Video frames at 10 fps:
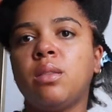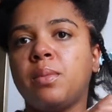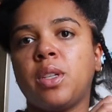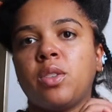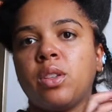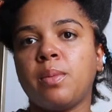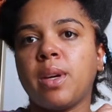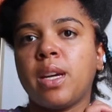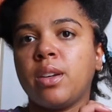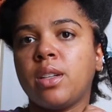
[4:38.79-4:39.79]
make sure that my
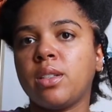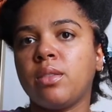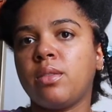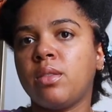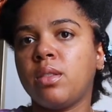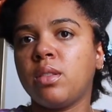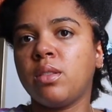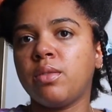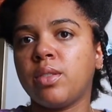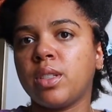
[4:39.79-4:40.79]
hair doesn't
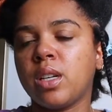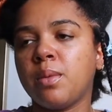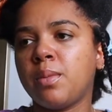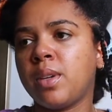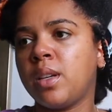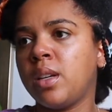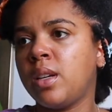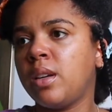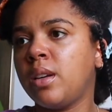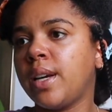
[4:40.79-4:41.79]
frizz up
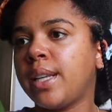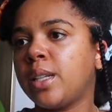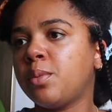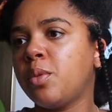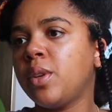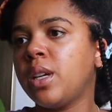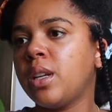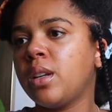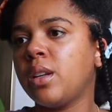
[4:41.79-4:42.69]
at this point.